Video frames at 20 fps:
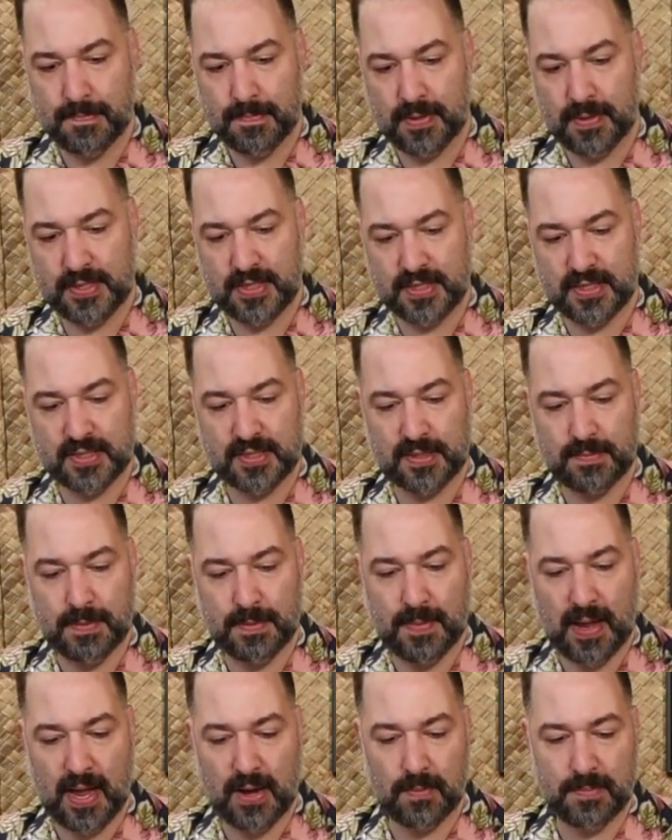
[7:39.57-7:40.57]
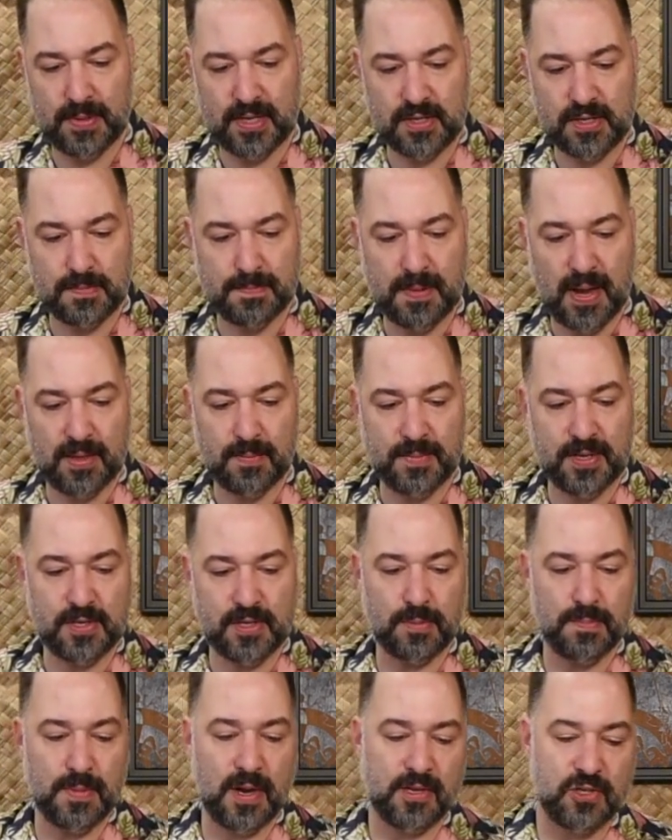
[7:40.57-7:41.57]
so it doesn't seem to bother me
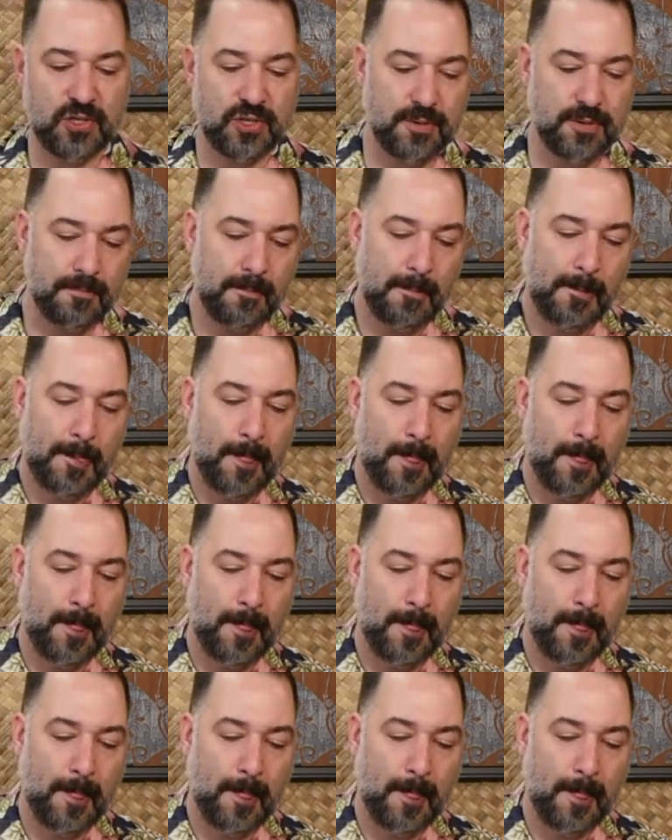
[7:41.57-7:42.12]
too much.